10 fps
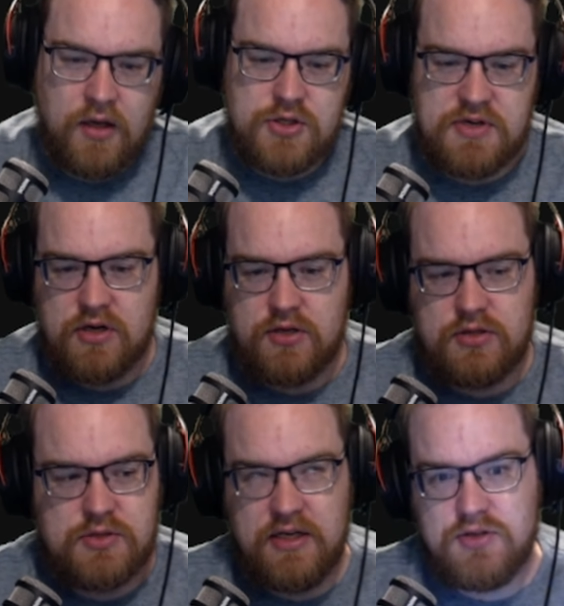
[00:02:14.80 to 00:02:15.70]
In the
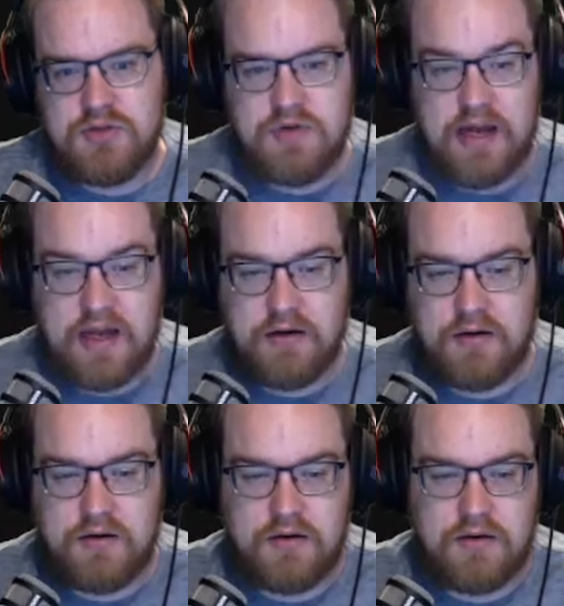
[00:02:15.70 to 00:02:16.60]
second area, there are more
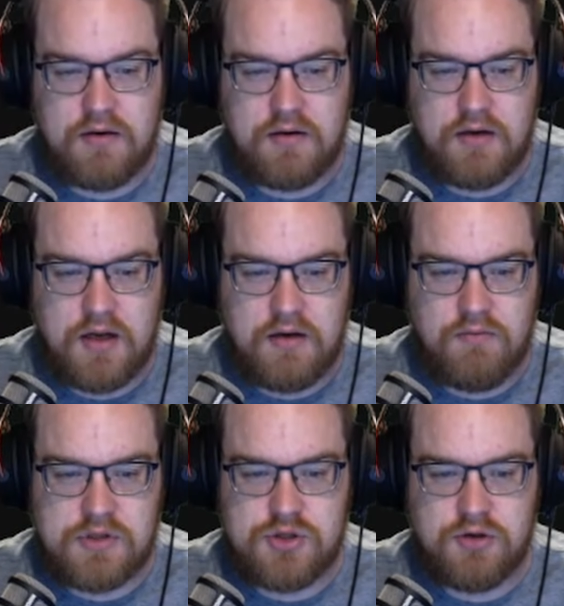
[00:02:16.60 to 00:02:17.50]
Puff Puffs
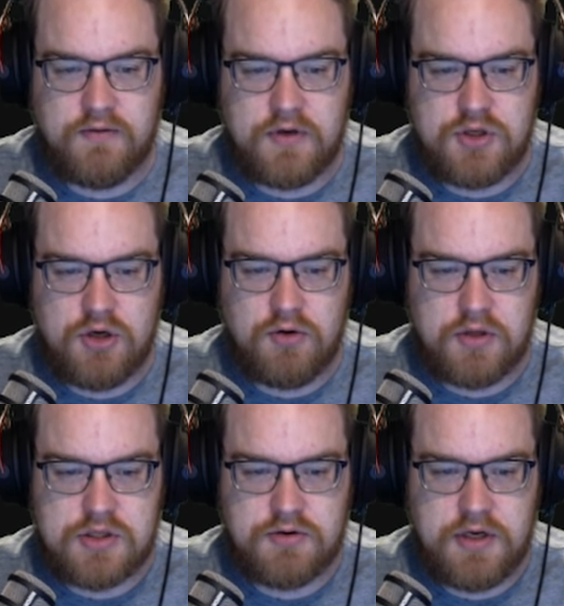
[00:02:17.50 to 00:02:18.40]
and a new enemy
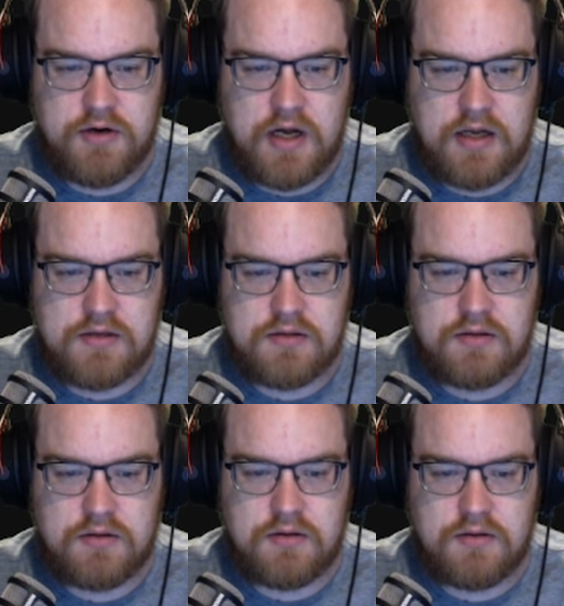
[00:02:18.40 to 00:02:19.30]
called Mr.
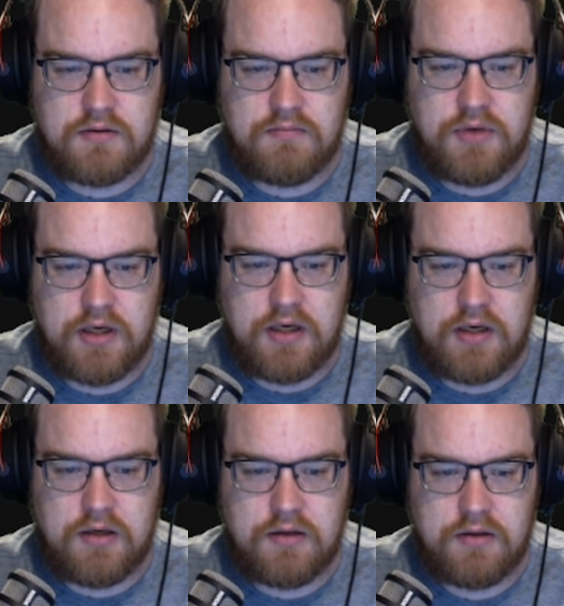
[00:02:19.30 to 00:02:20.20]
Moai,
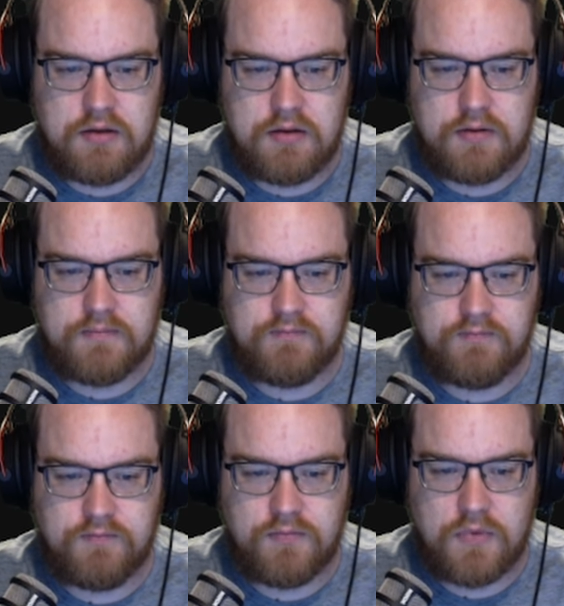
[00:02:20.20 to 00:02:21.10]
who is
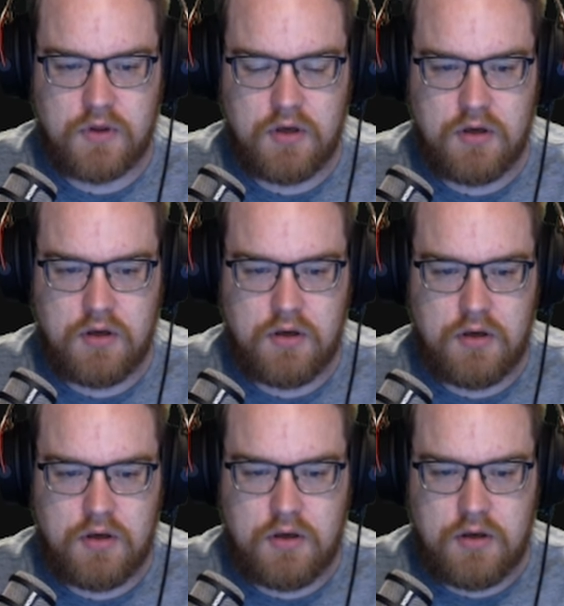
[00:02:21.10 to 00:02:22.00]
an
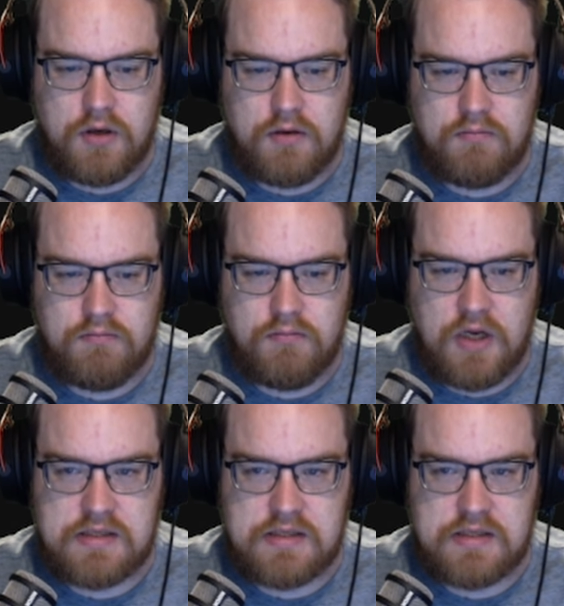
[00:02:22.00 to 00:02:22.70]
animated stone